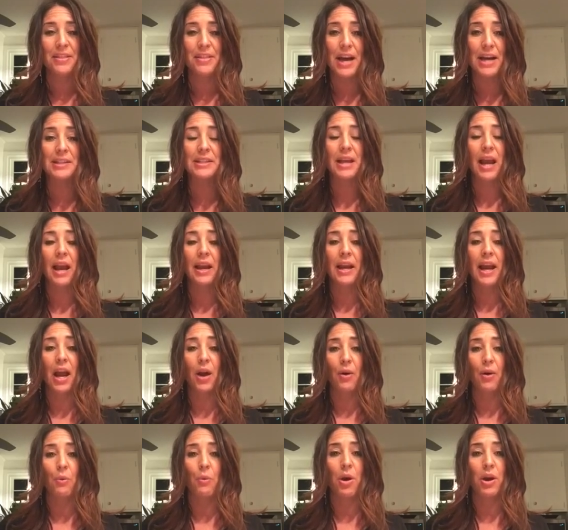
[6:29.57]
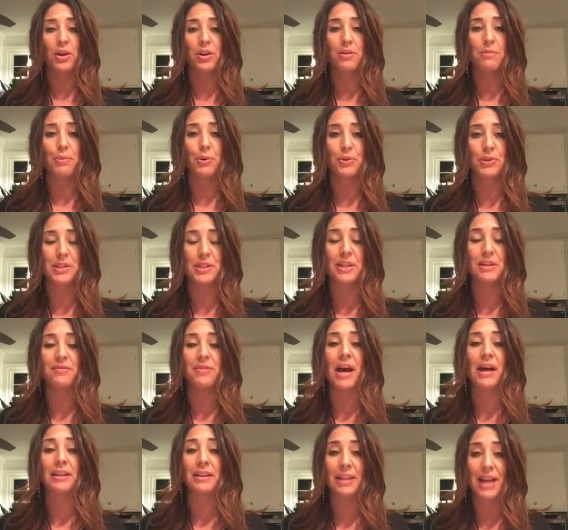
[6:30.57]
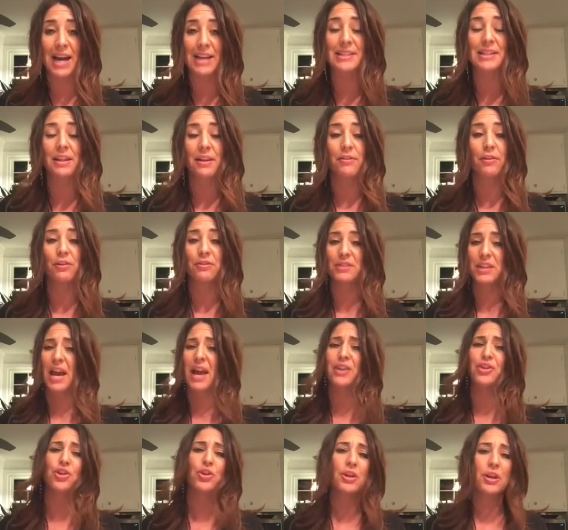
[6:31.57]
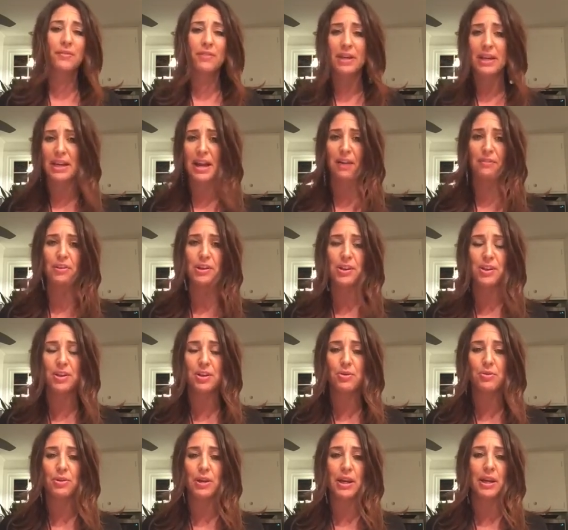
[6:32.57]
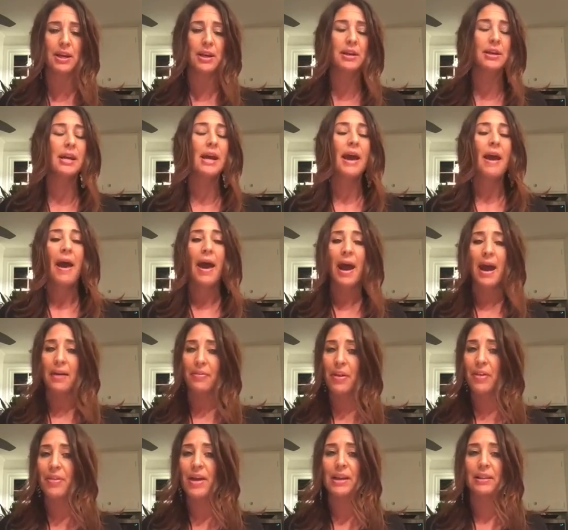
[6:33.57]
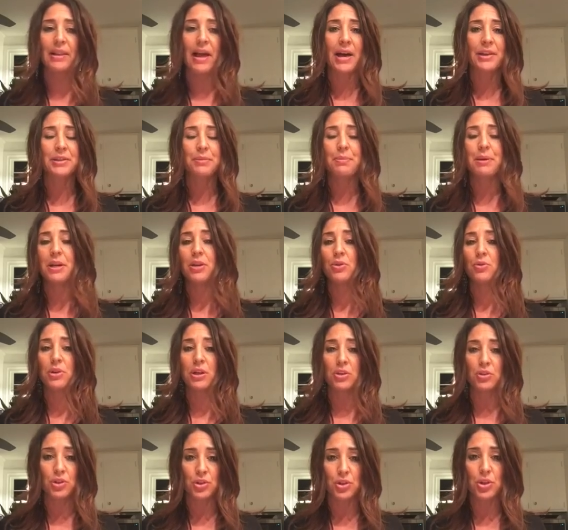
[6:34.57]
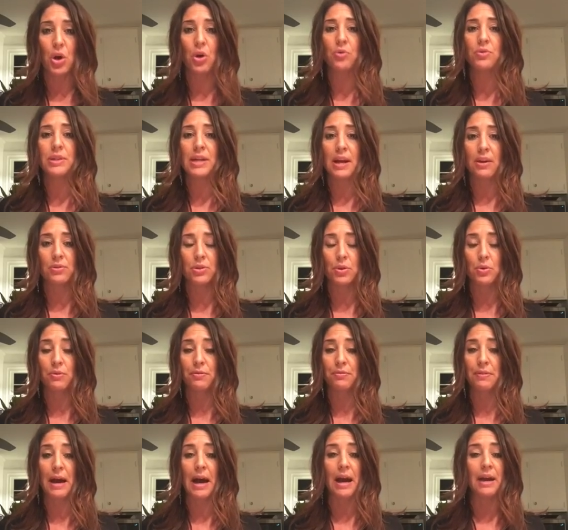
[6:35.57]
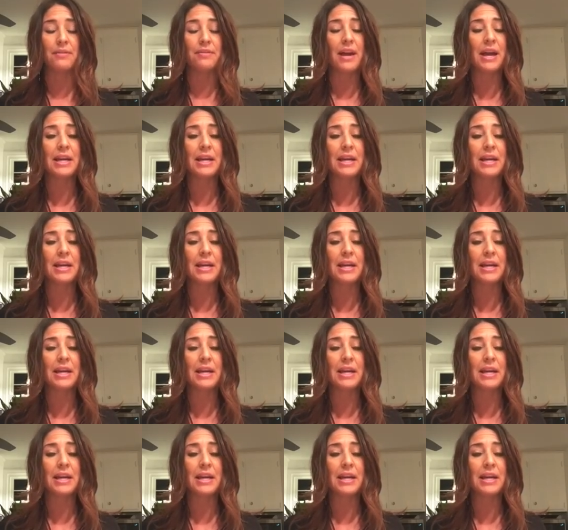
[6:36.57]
That's kind of how I want you to perceive that last level of 10. You're giving it everything you can, and then that last minute you can just tone down to a 5.